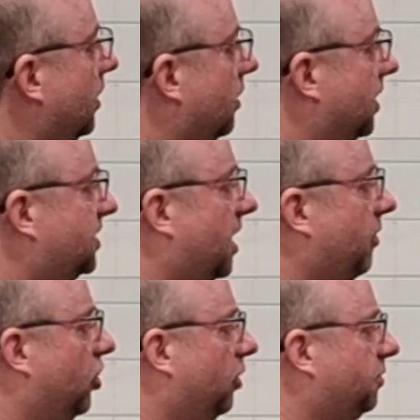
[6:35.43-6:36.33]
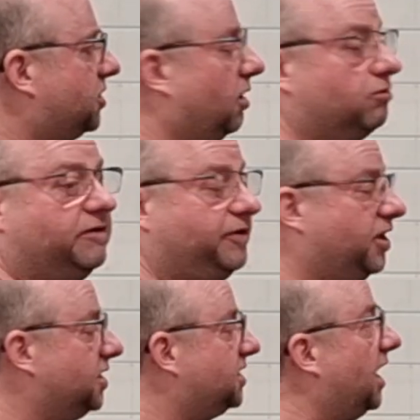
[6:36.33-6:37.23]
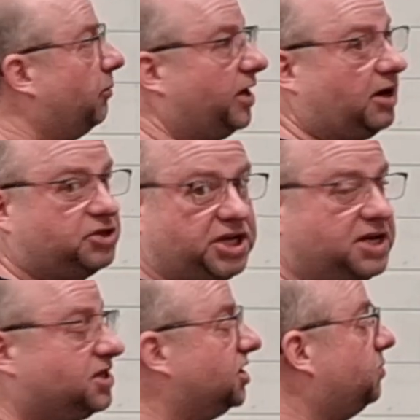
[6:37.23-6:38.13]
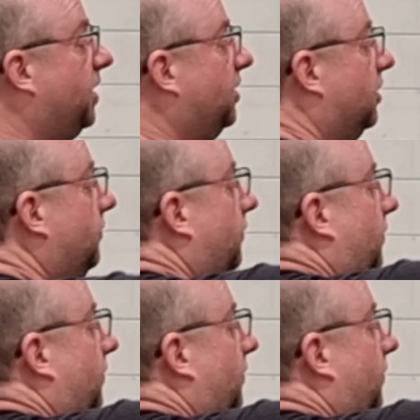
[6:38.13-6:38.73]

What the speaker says: And it's going up, so I'll reverse that without changing the spindle.